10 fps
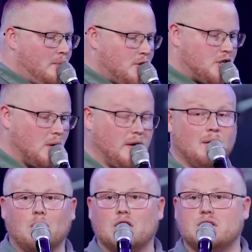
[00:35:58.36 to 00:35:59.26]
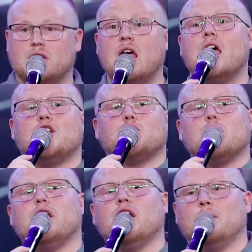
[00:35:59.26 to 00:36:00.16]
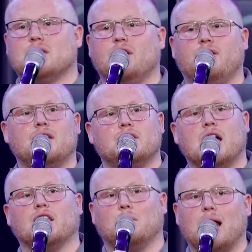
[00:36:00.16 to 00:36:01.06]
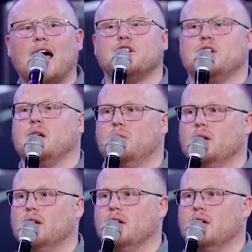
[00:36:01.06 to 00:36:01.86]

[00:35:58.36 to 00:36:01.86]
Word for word: him and showing him mercy and treating him as if he's not the black sheep